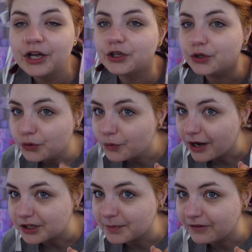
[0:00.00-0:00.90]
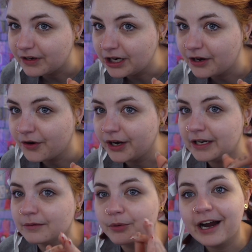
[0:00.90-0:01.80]
You watch my video
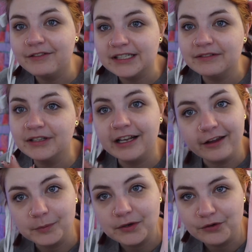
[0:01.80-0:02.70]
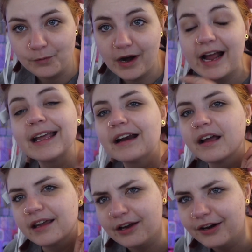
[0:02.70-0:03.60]
in the privacy of the guest bedroom where I cannot
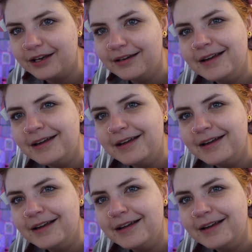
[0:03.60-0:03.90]
hear it.